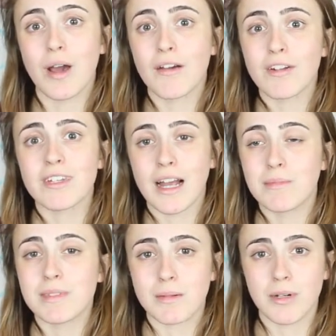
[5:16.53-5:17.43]
every
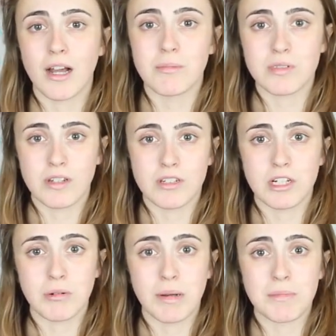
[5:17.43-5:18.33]
time someone comes onto
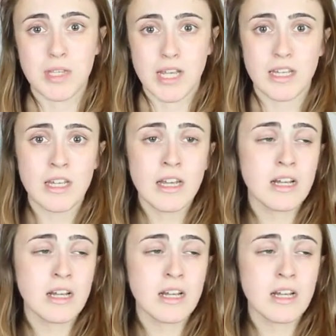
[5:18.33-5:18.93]
your website.